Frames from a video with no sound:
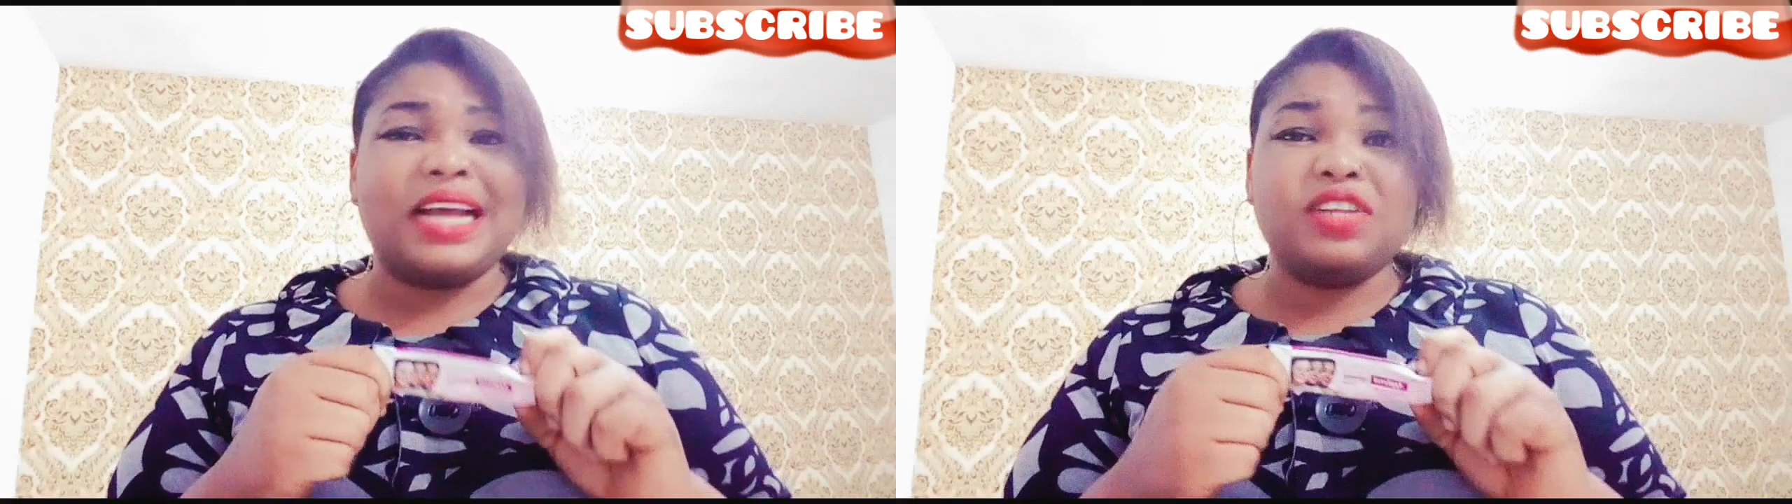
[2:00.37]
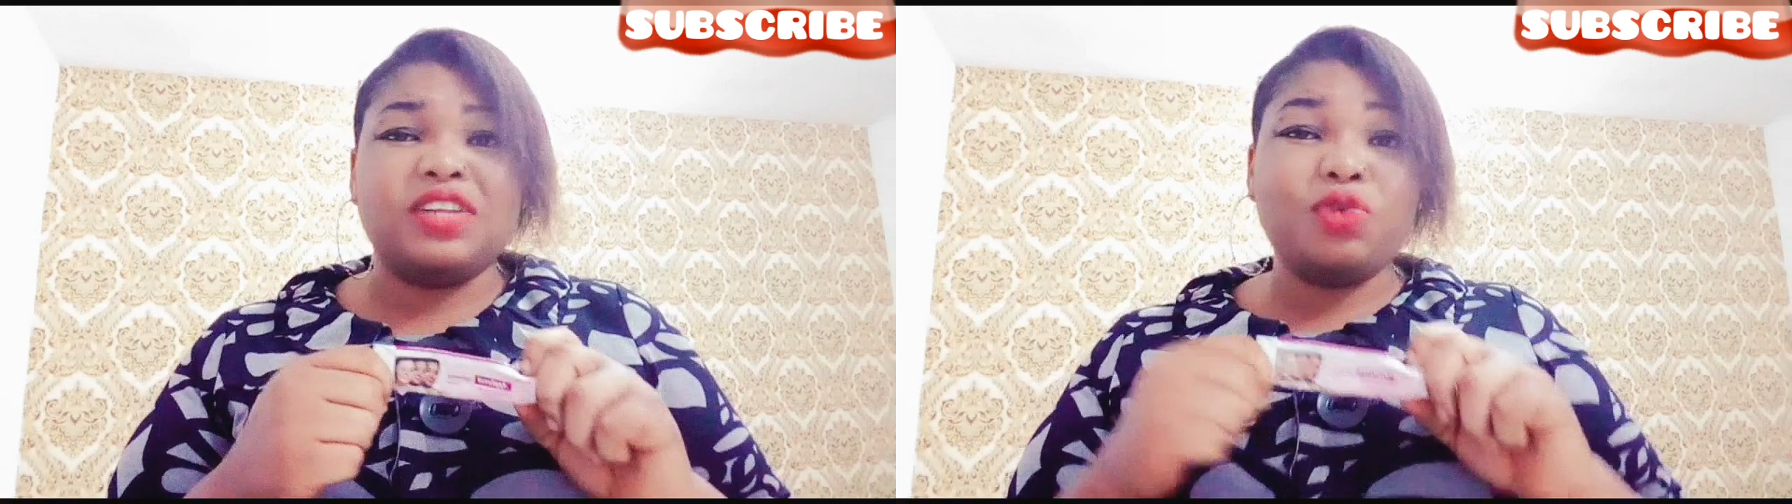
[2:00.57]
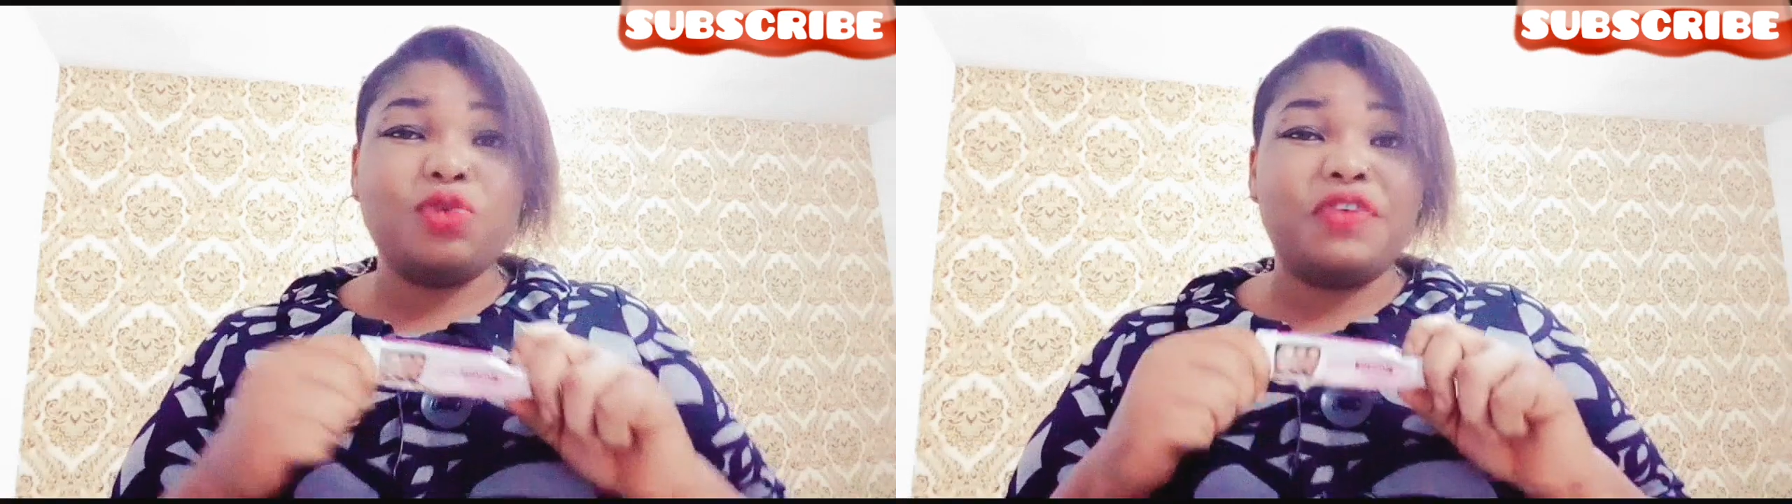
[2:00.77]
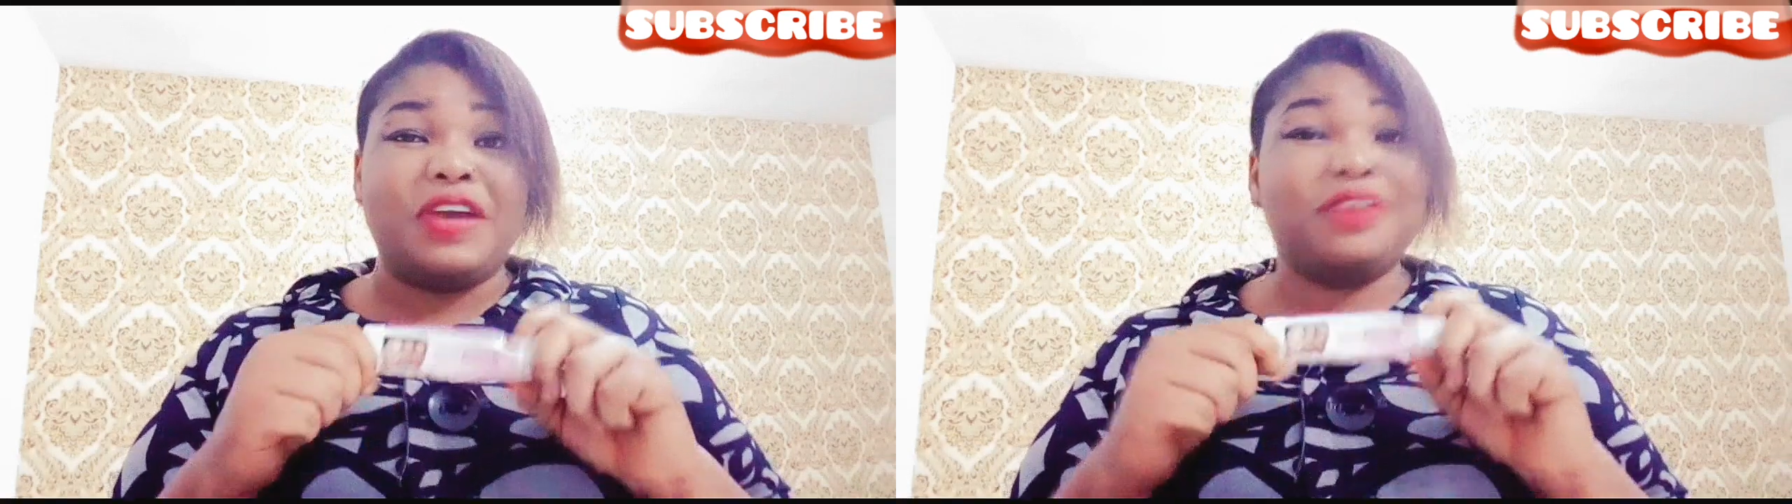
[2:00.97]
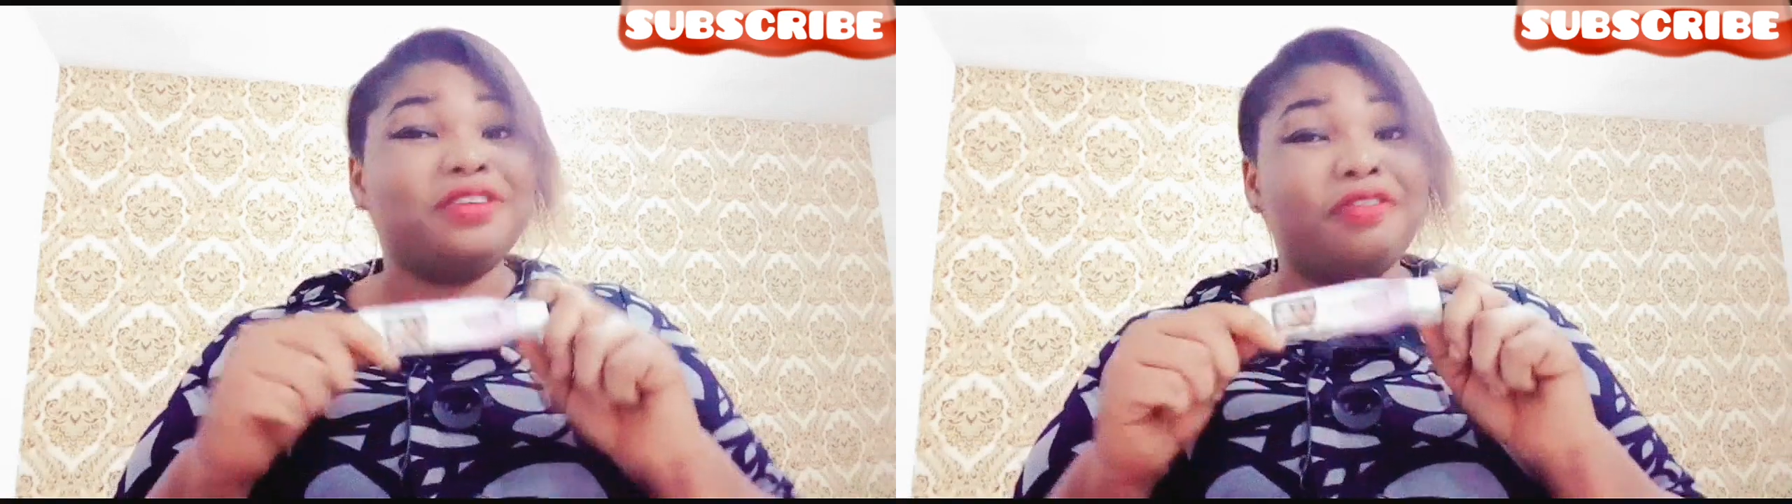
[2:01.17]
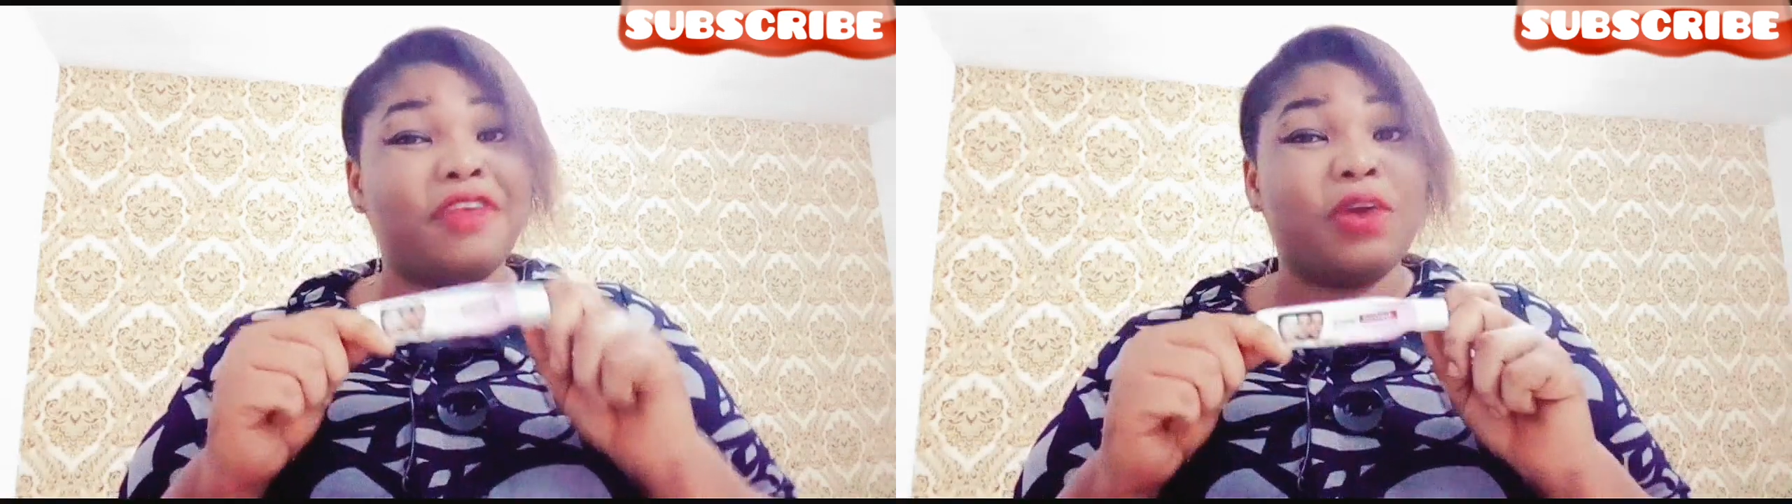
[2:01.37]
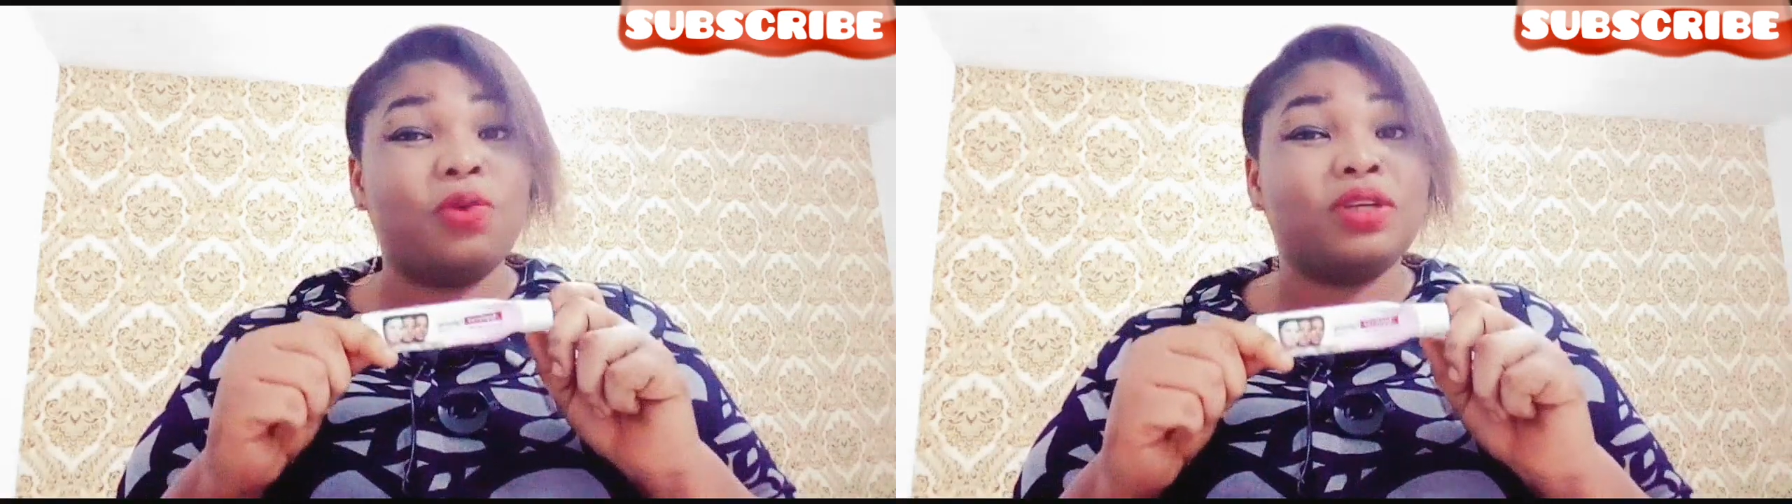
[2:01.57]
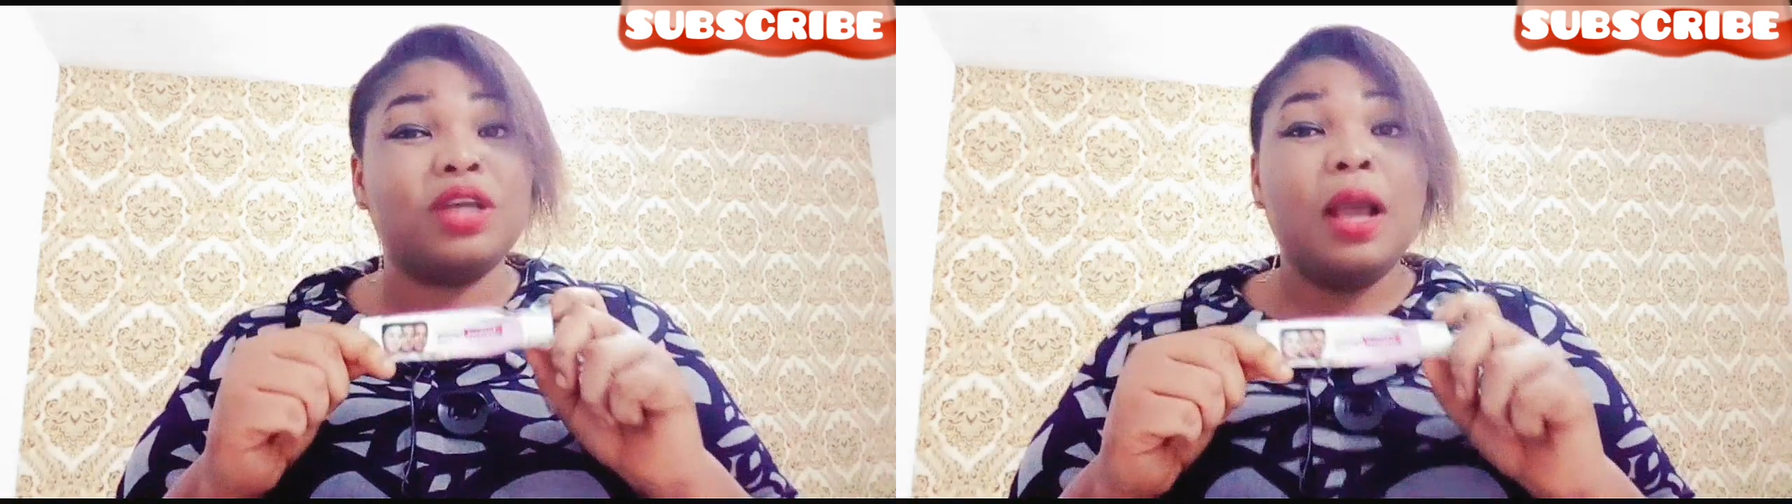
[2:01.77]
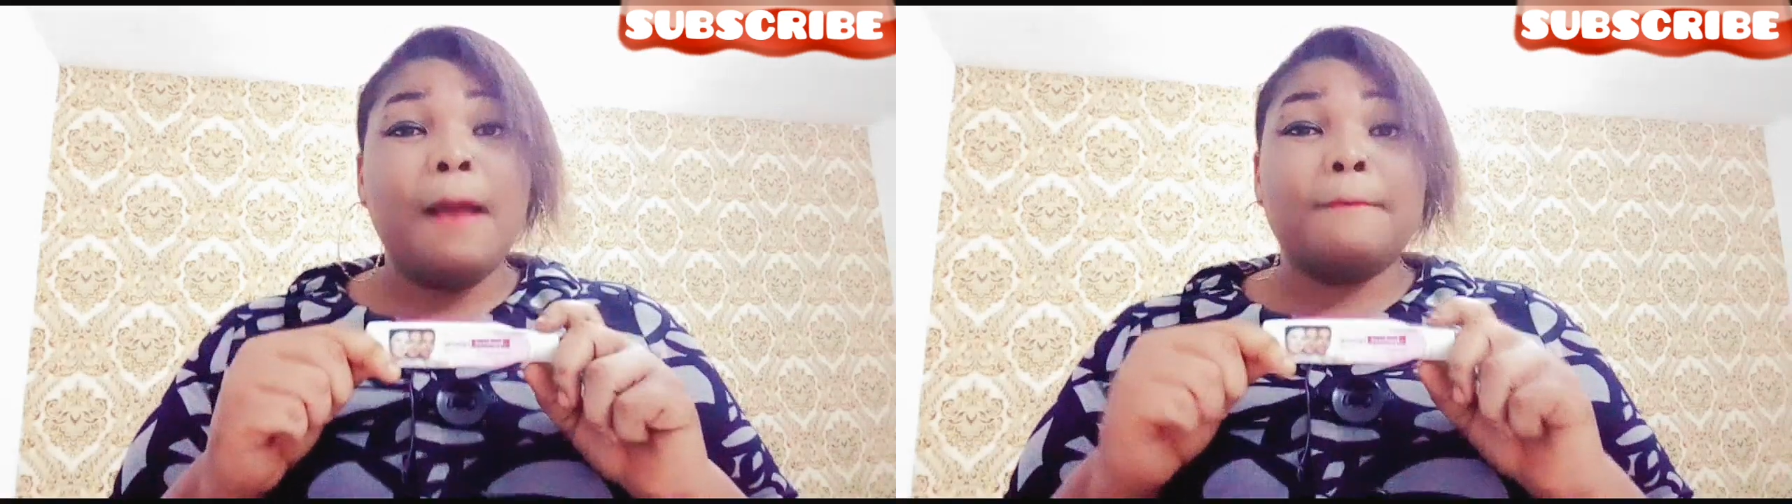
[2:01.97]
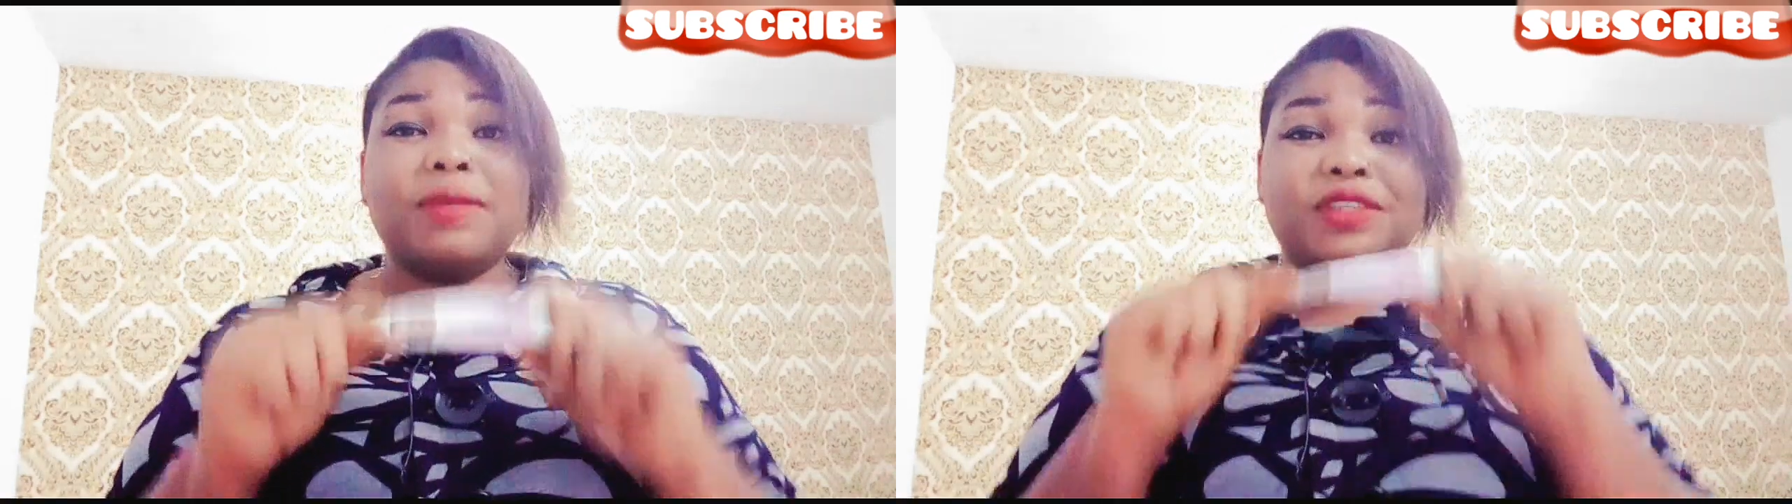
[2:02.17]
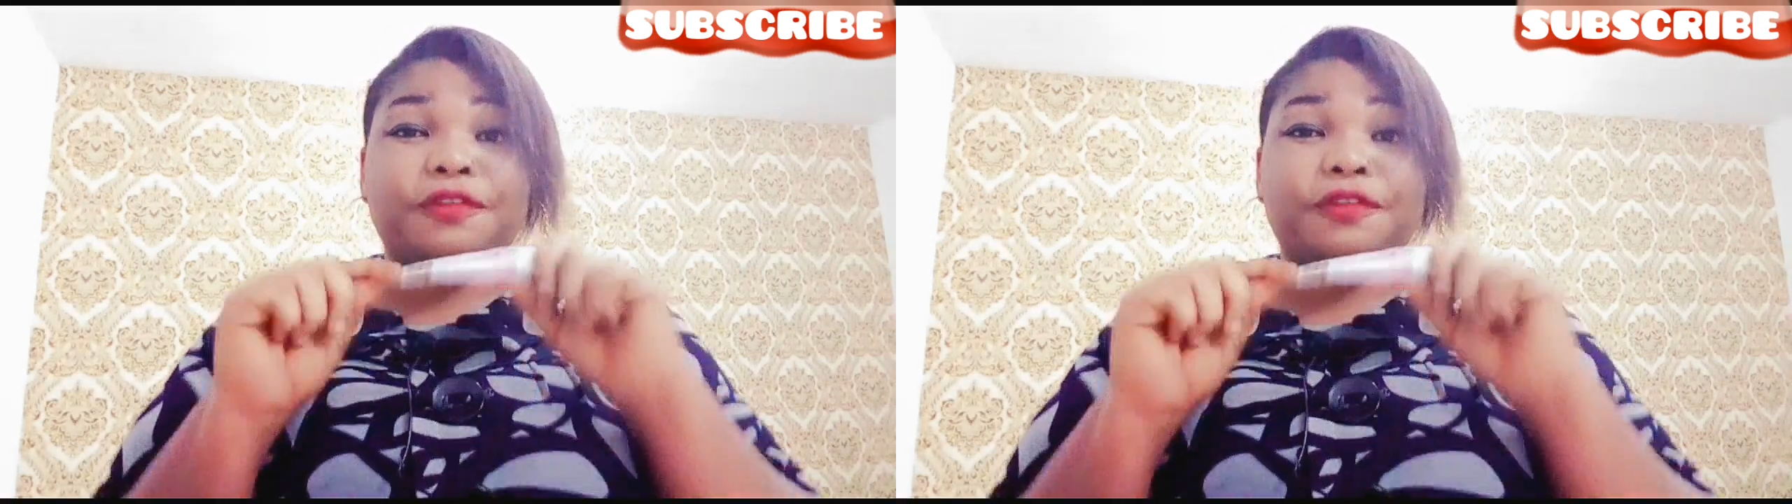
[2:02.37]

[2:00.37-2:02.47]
I don't know if I got the fake one, but